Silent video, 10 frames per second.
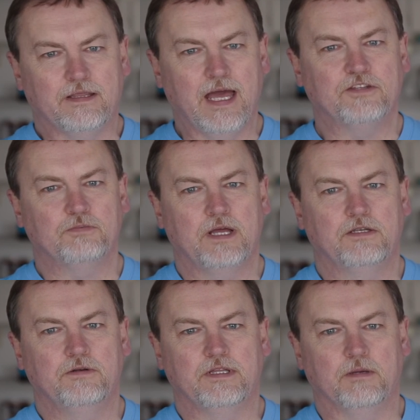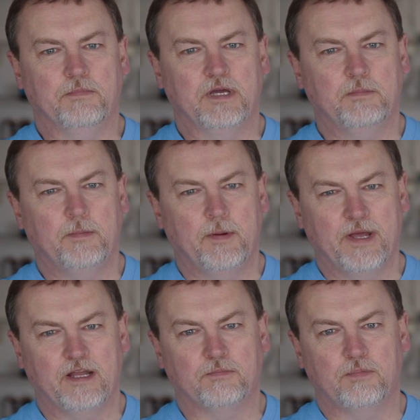That's why doing the minimum
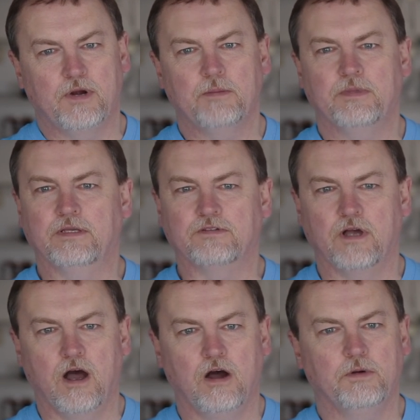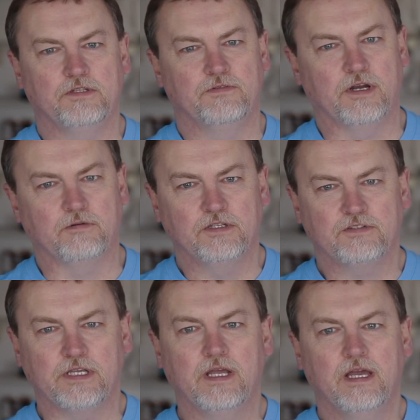amount of prep is always very
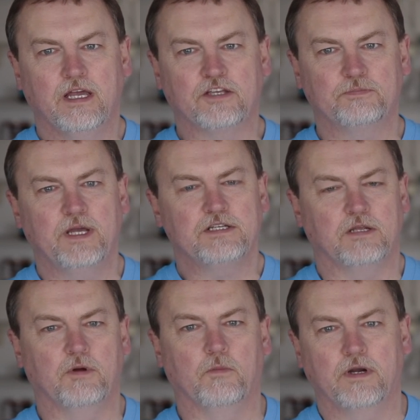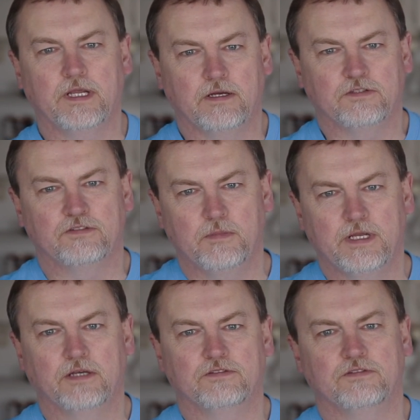risky, especially when working on
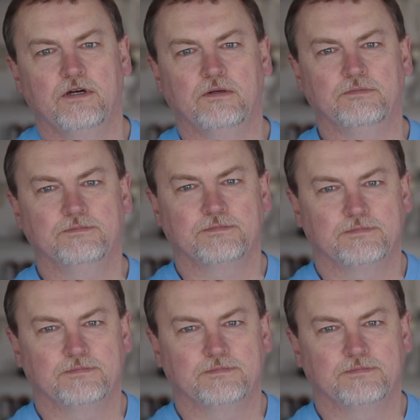somebody else's home.